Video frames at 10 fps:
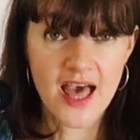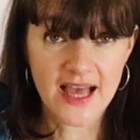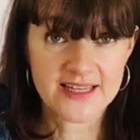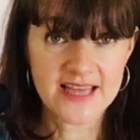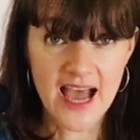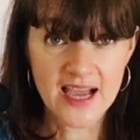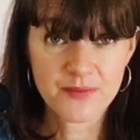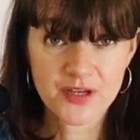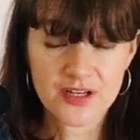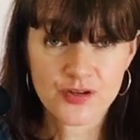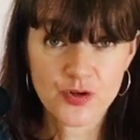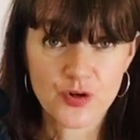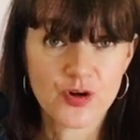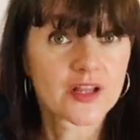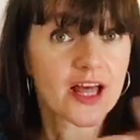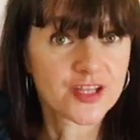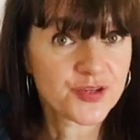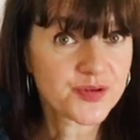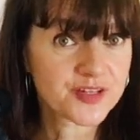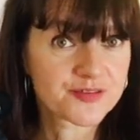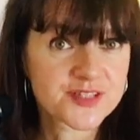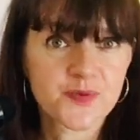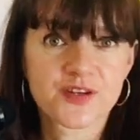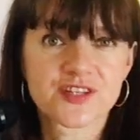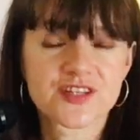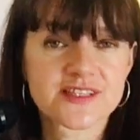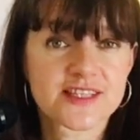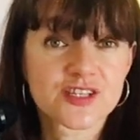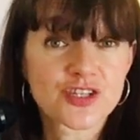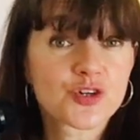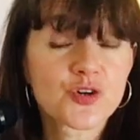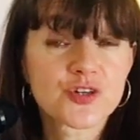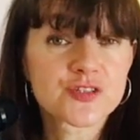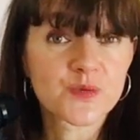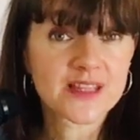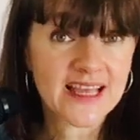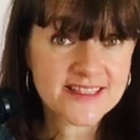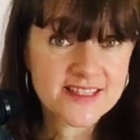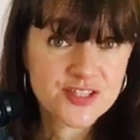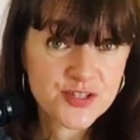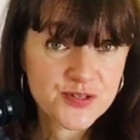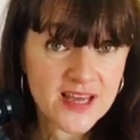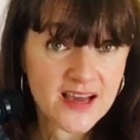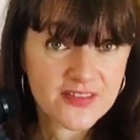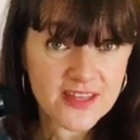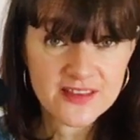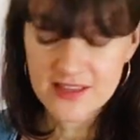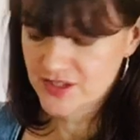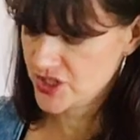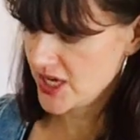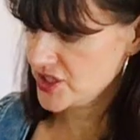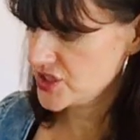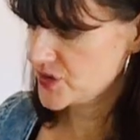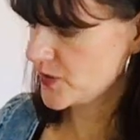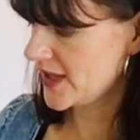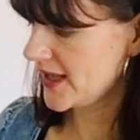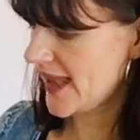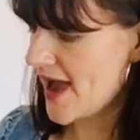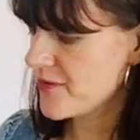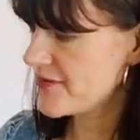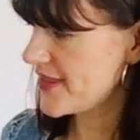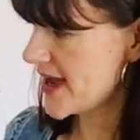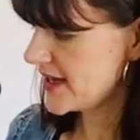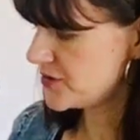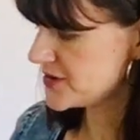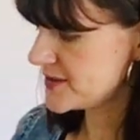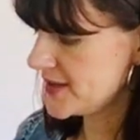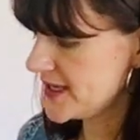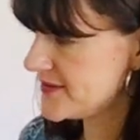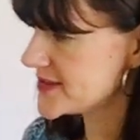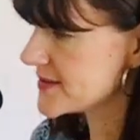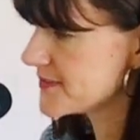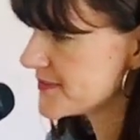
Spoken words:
and I'm going to call and you can respond because the chords will let us do that. The changes will allow for that in Autumn Leaves.